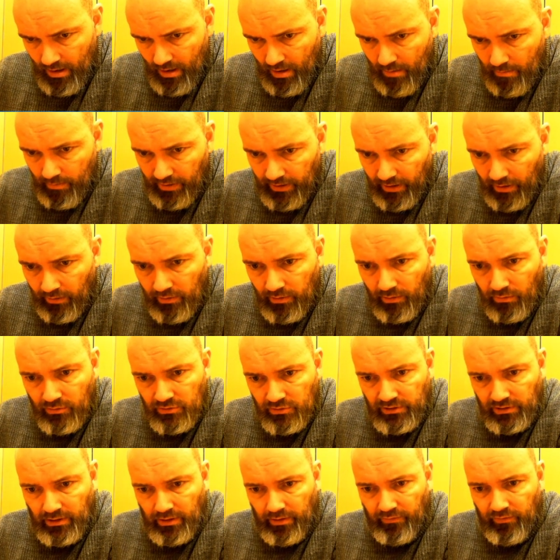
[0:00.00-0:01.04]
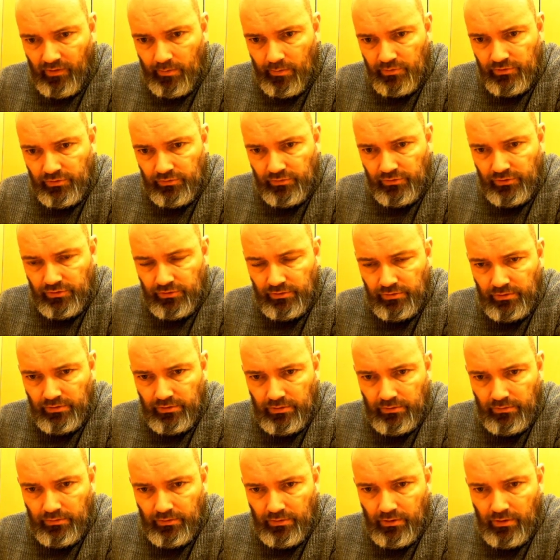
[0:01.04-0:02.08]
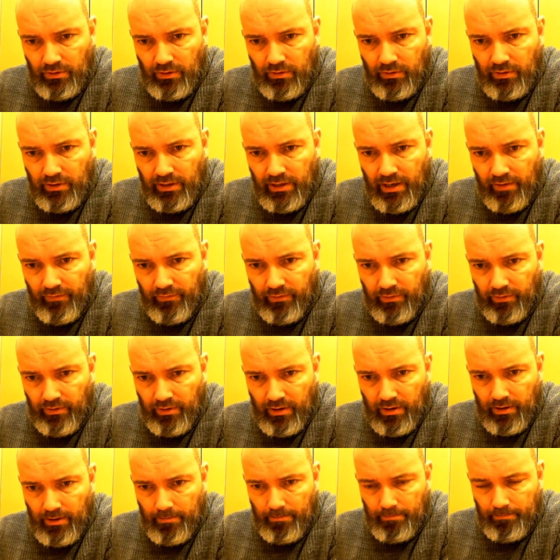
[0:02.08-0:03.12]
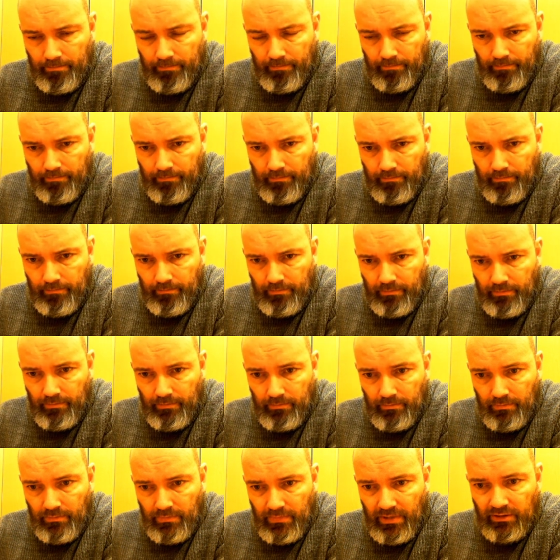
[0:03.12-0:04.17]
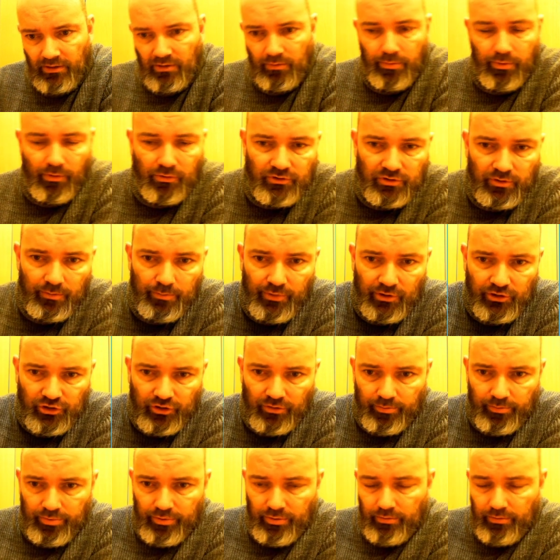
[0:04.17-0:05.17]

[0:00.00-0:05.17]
But now you lose a lot of options. You can never uh, interpose the bishop,